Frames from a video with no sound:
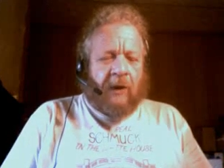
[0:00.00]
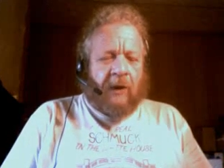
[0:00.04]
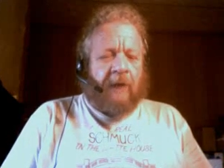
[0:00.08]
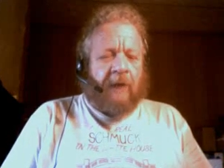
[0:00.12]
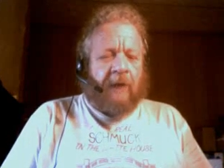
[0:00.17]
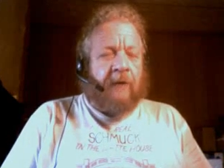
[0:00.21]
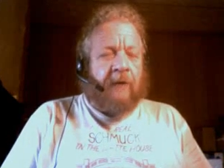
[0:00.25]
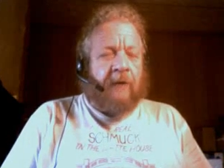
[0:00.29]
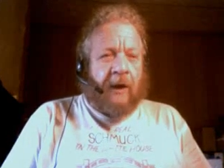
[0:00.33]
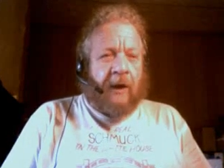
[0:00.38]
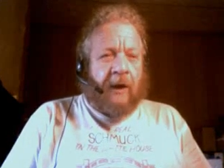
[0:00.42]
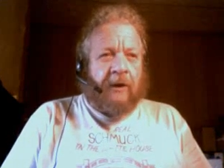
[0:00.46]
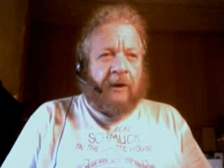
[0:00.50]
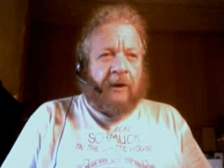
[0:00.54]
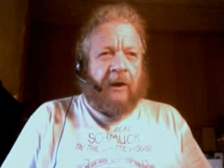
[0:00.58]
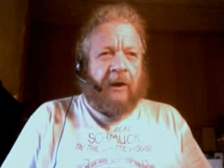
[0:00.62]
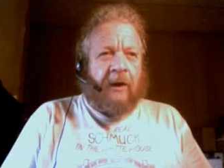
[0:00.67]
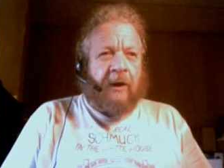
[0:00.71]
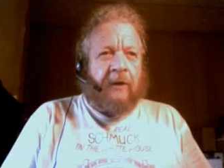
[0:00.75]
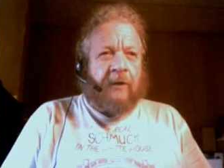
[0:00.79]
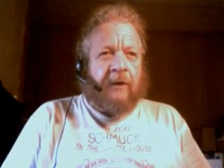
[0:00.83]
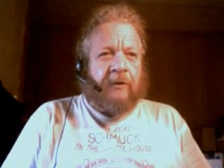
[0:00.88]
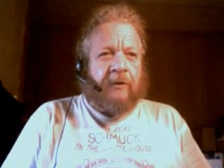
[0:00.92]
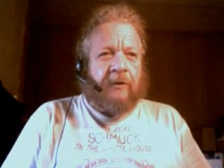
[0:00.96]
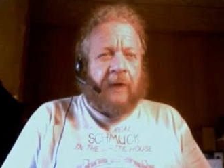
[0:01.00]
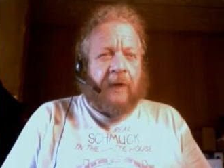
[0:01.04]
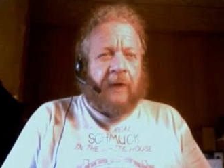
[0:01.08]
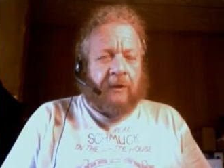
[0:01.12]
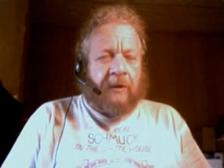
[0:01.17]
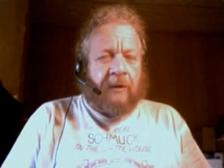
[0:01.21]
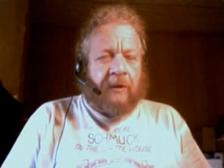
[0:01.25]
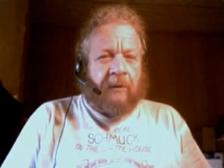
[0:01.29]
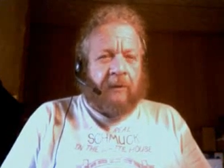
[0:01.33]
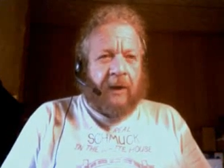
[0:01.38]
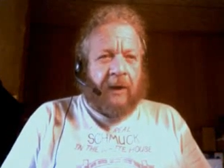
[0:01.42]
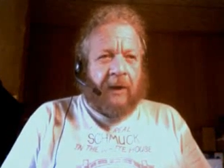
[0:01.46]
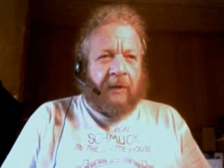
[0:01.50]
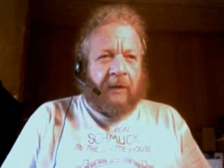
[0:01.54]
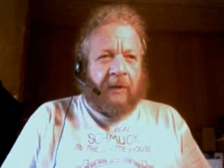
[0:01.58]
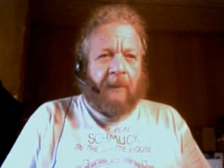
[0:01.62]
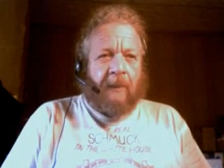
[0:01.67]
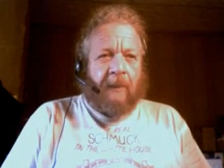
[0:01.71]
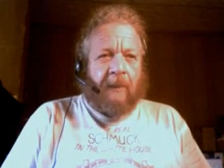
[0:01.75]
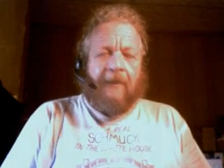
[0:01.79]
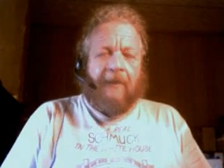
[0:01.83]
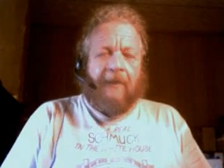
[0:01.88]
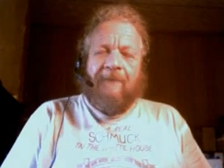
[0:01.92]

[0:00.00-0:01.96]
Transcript: Al Qaeda and the Taliban.